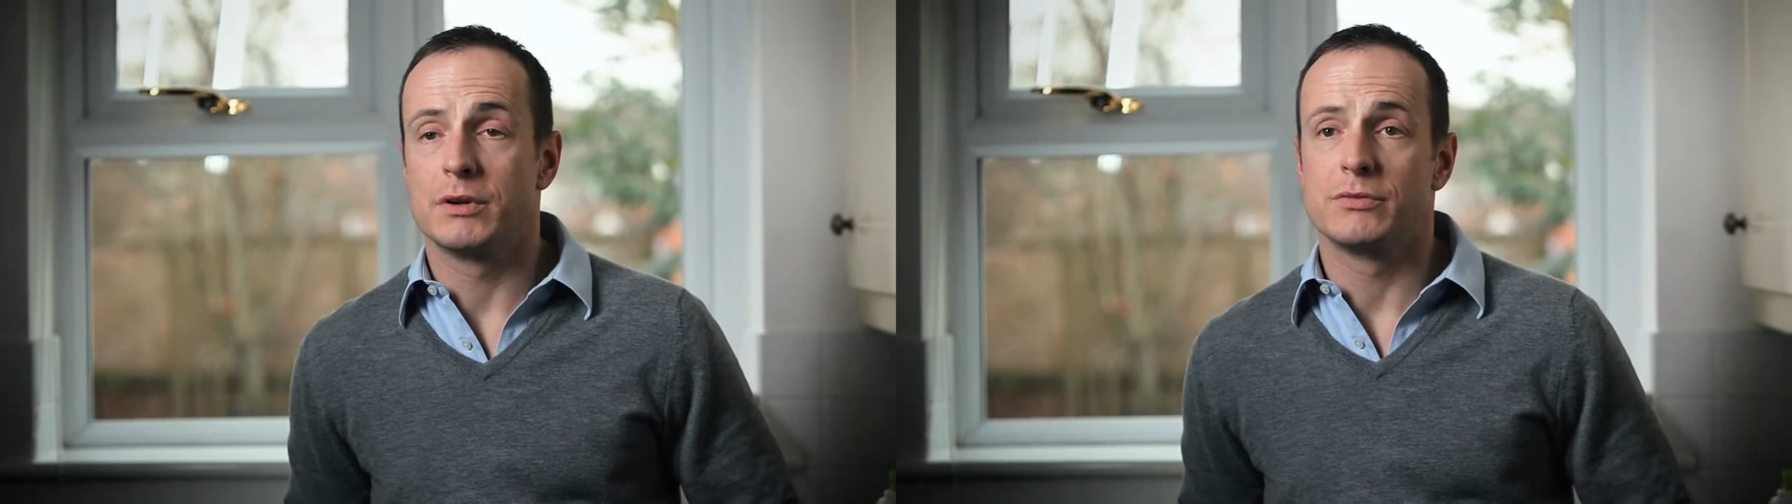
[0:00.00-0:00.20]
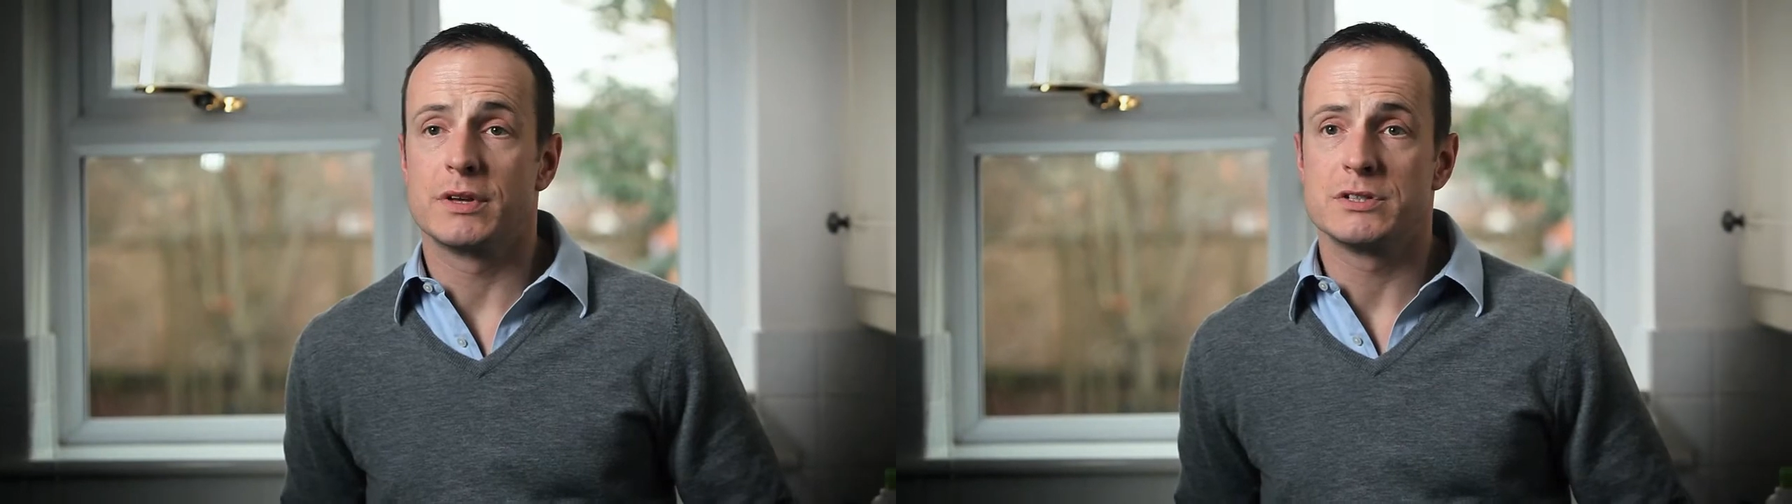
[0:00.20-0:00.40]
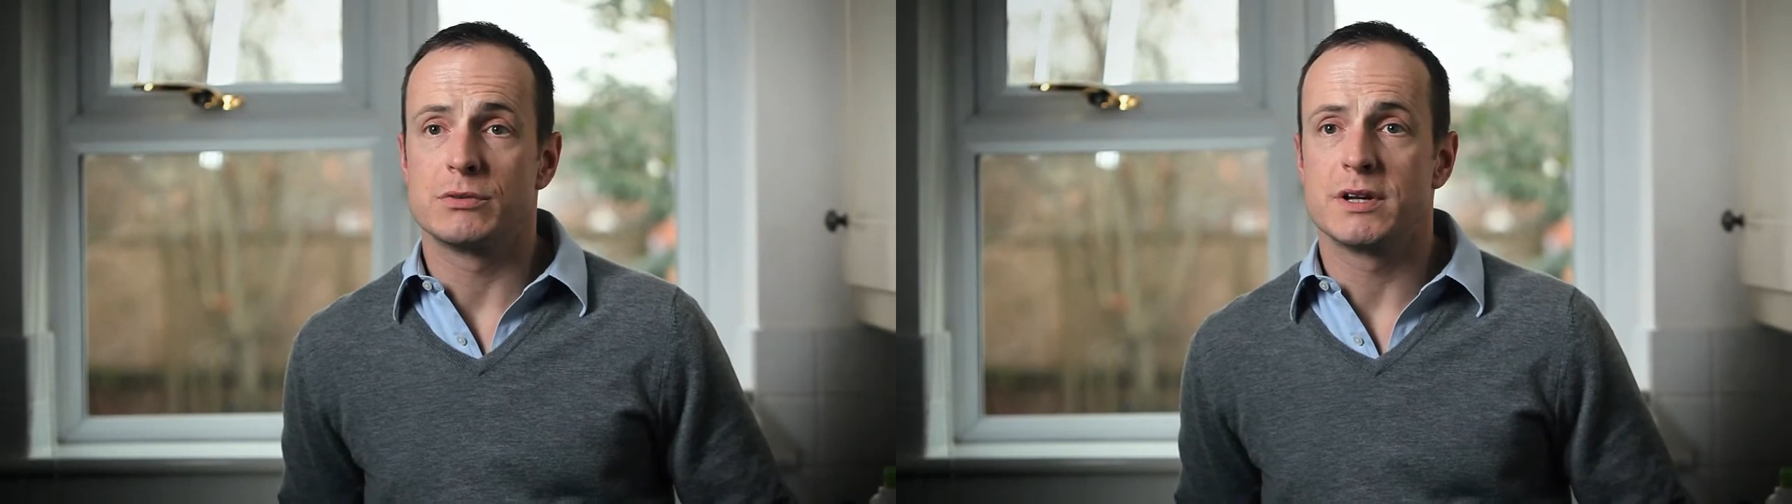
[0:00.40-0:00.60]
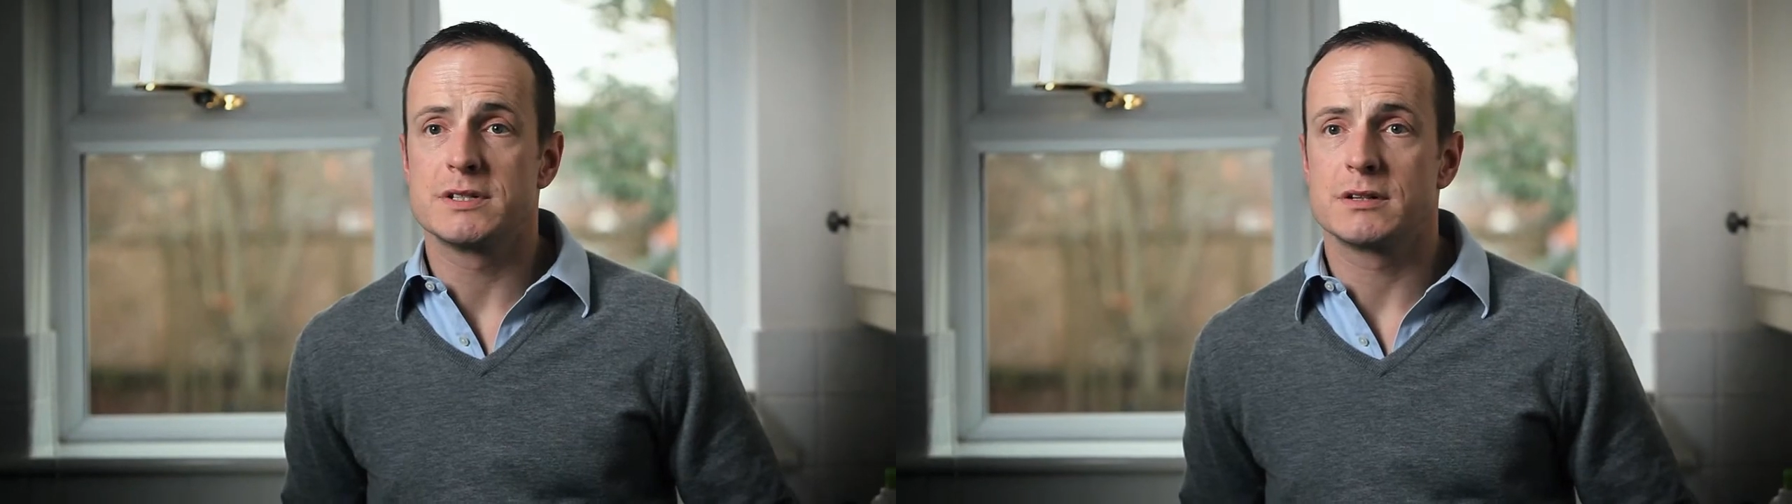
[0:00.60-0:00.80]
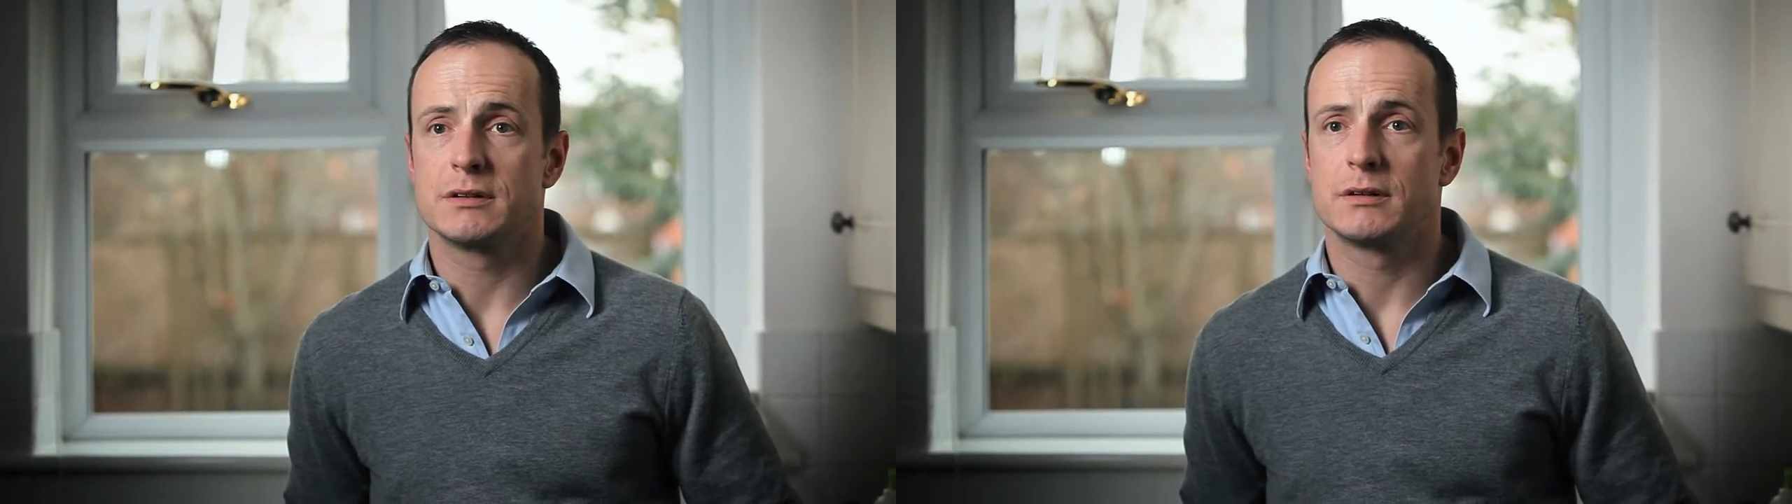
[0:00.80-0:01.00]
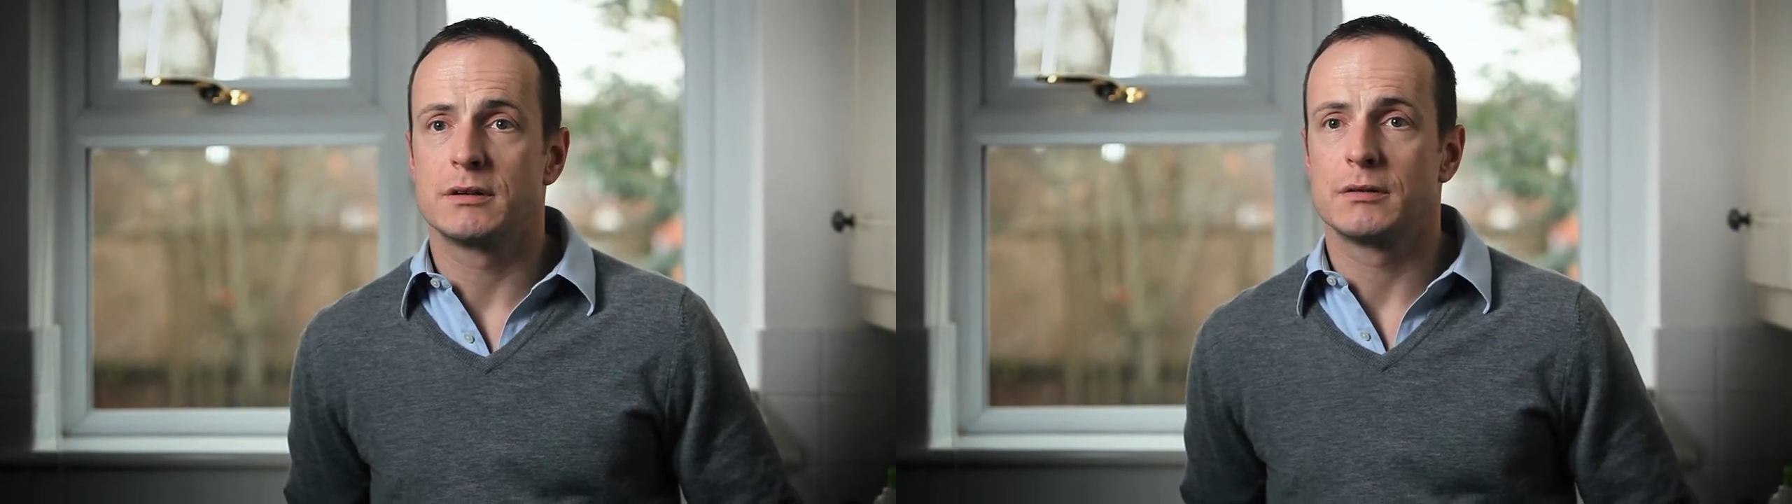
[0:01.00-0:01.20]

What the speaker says: adventure racer,